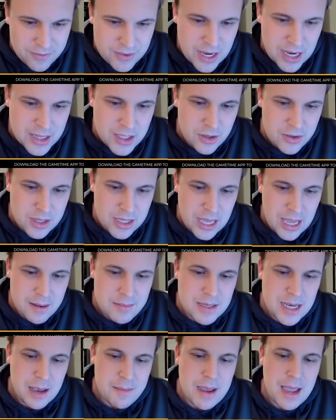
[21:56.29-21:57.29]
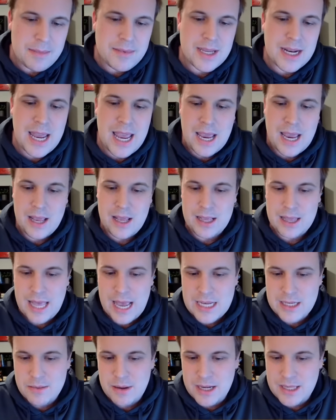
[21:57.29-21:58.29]
Download the Game Time app today.
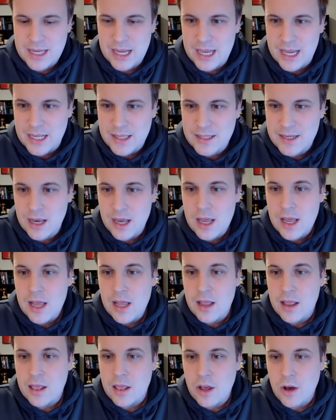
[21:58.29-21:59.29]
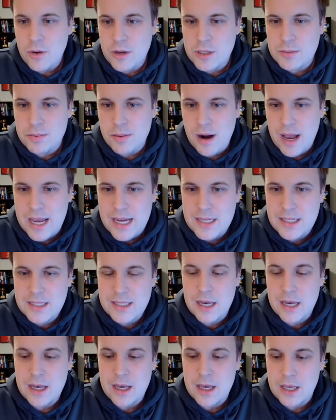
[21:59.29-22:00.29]
Last-minute tickets, lowest price
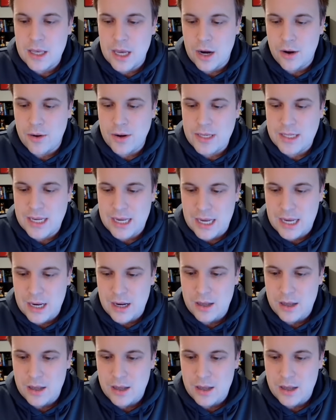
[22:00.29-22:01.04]
guaranteed.